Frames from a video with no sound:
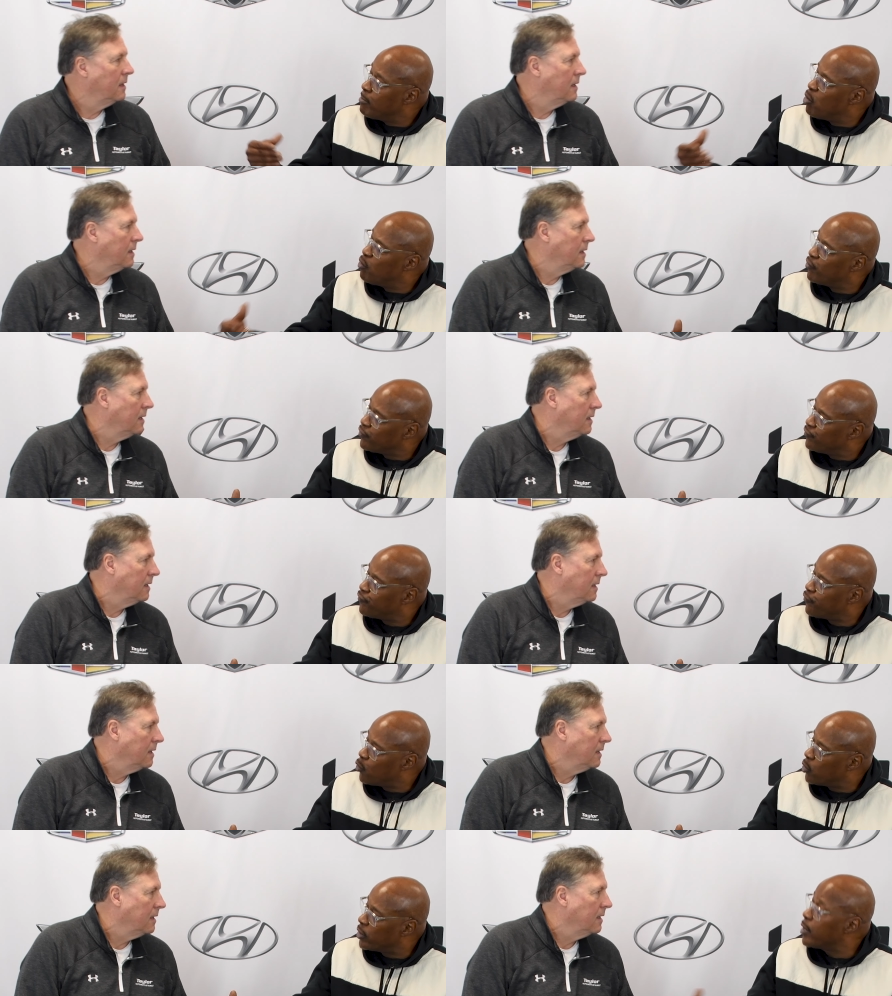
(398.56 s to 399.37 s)
Speaker 1: moving
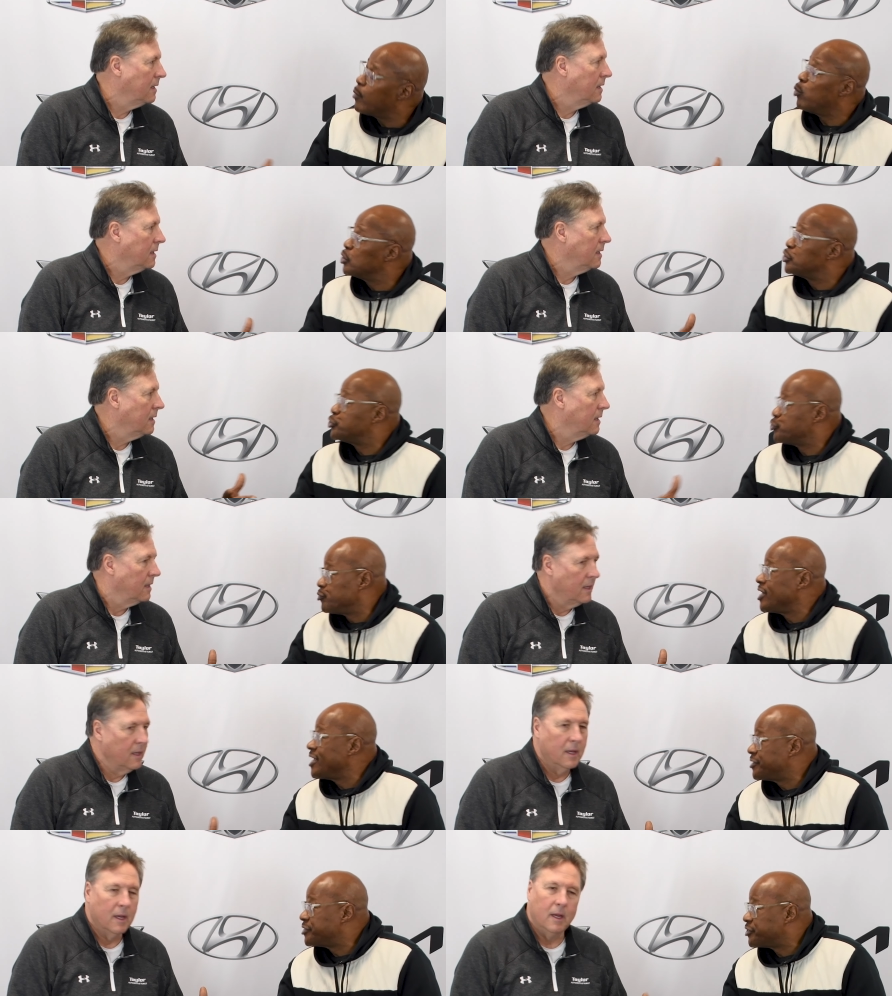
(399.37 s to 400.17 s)
forward and what you
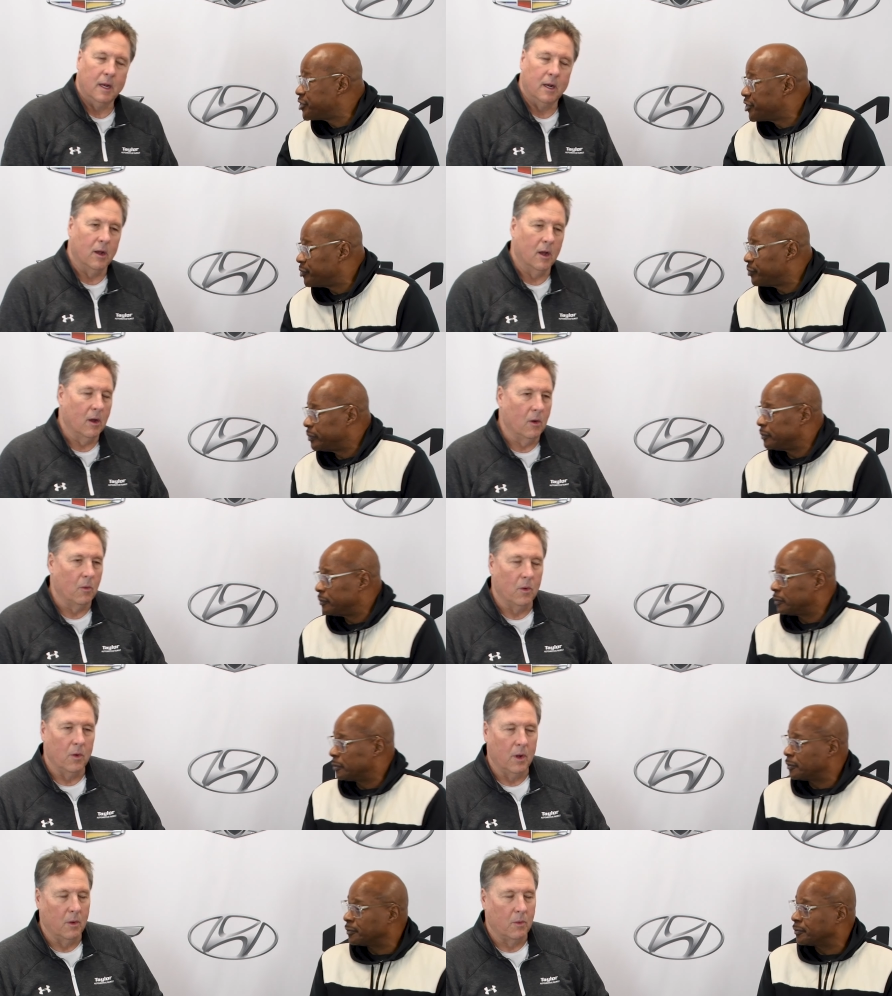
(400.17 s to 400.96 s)
Speaker 2: need to you do.
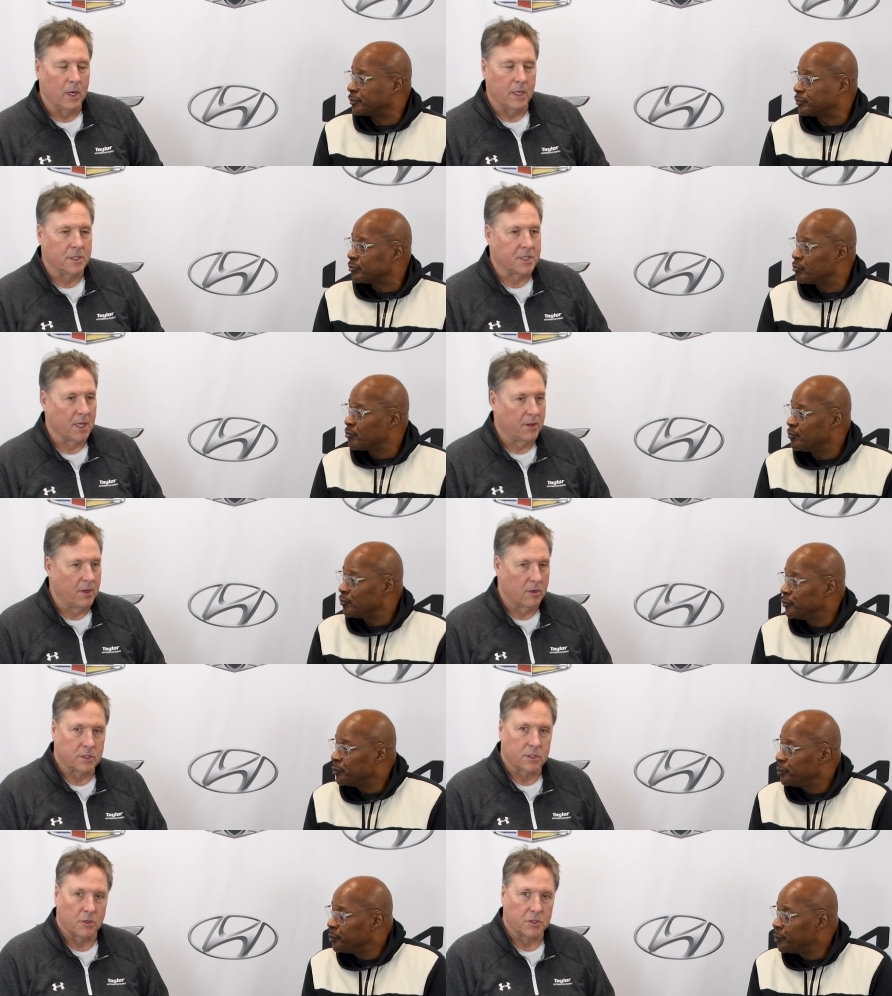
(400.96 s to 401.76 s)
know uh, what you said they
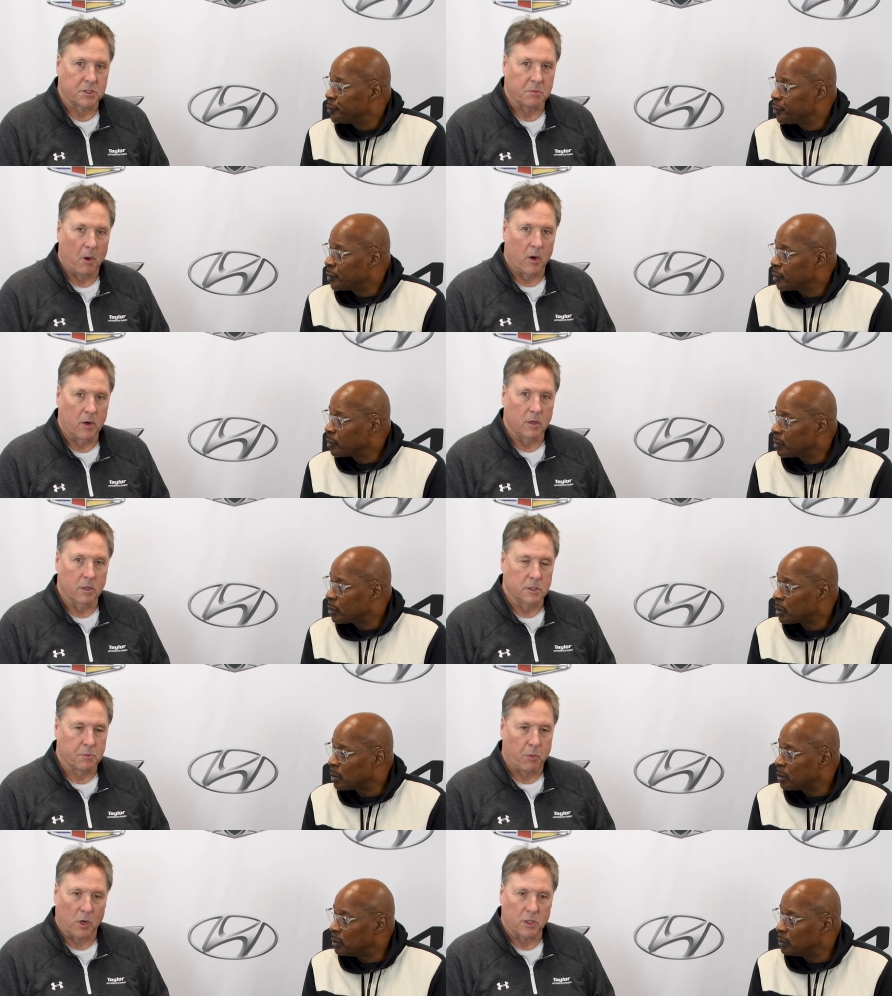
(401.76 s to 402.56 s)
were so smart
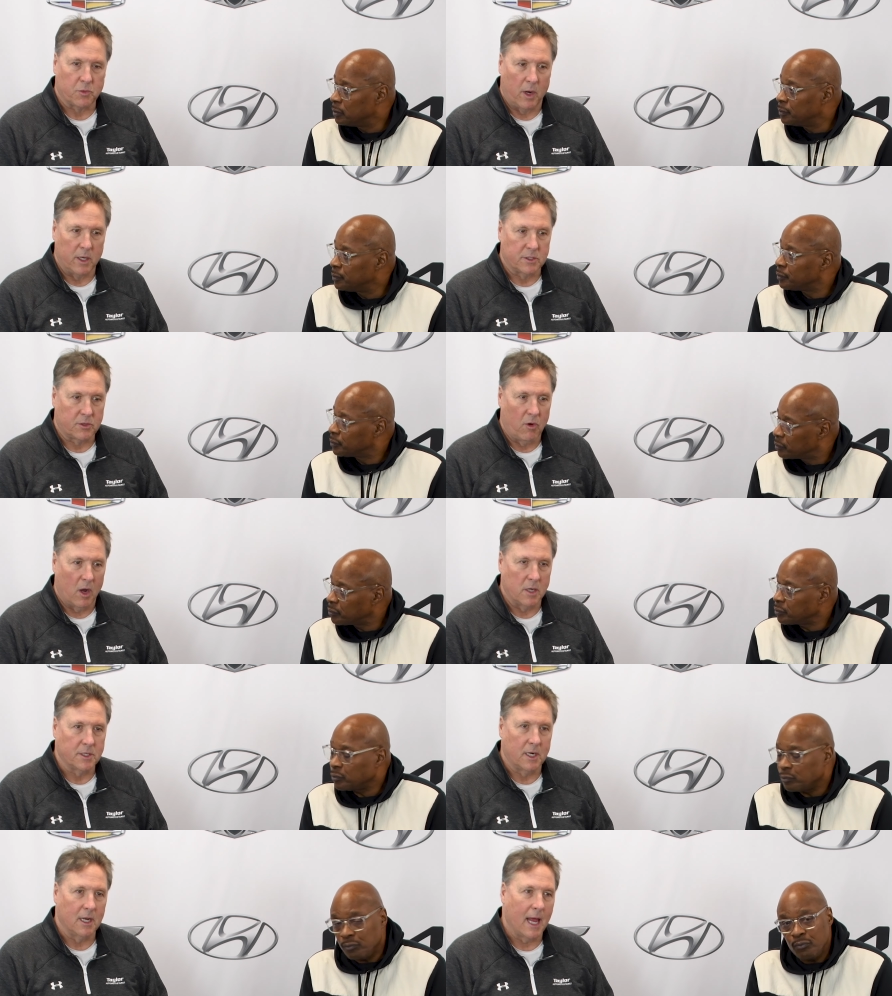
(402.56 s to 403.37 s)
sports wise
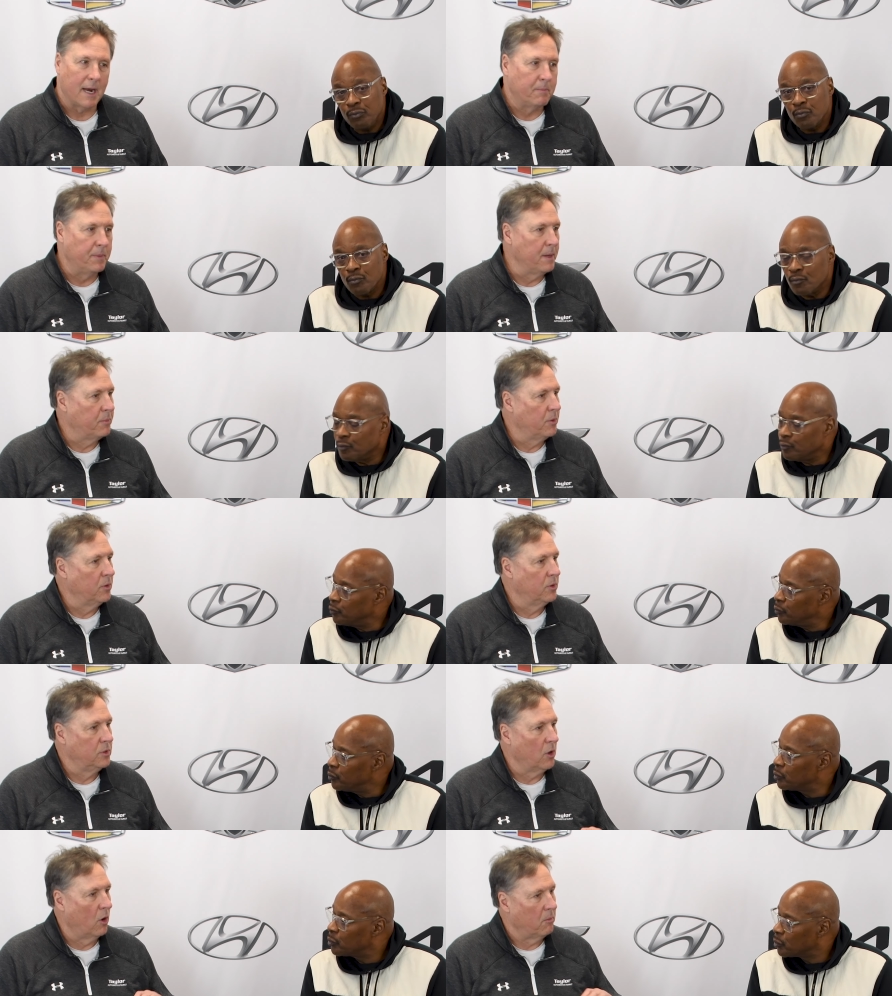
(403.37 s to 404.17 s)
cross and a lot of people who
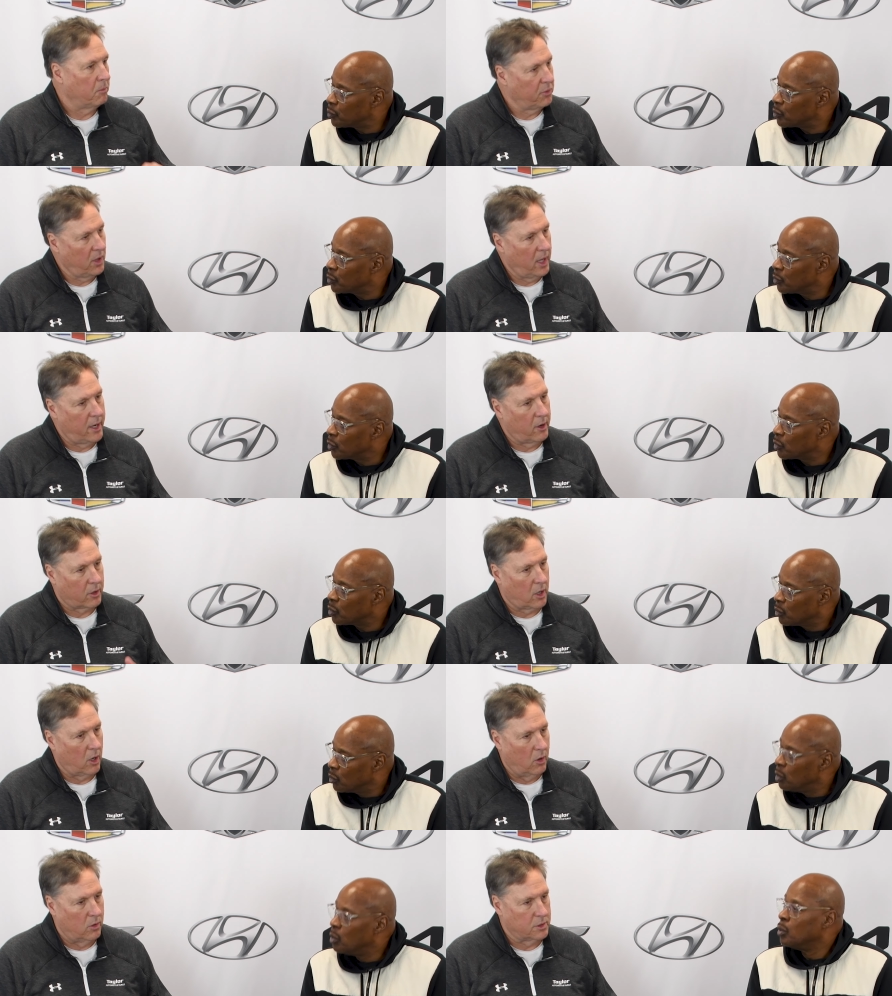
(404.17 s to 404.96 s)
don't play or
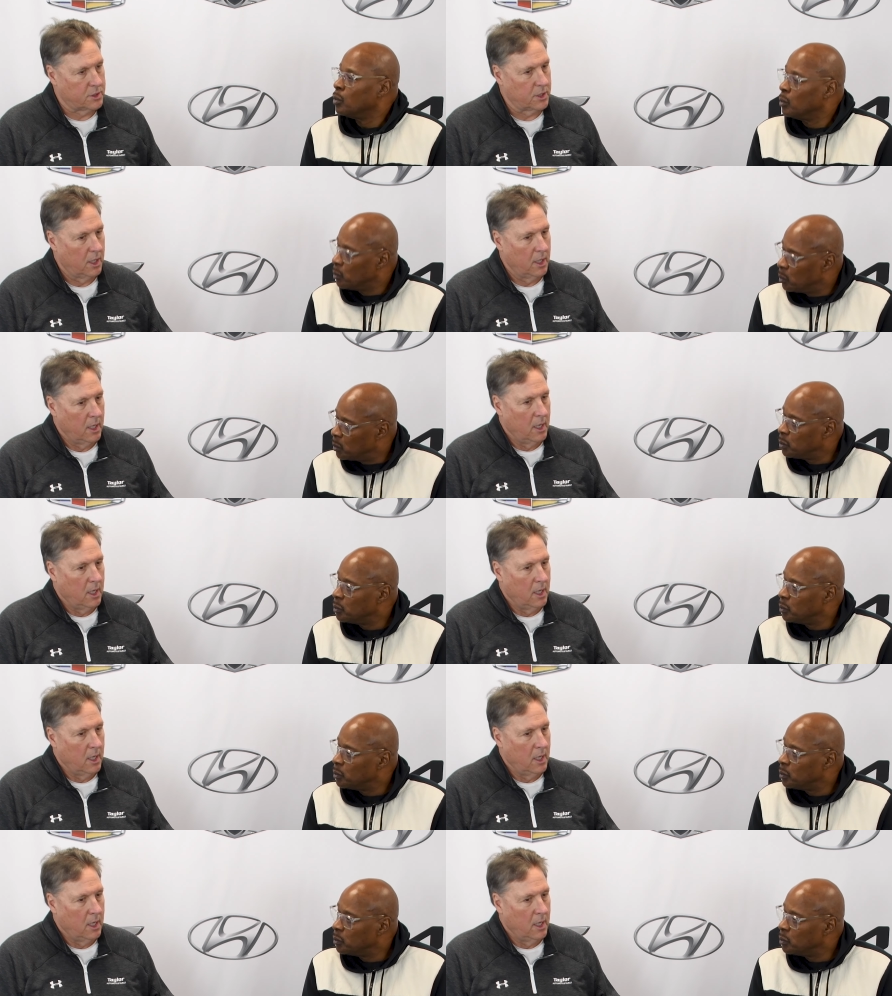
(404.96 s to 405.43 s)
coach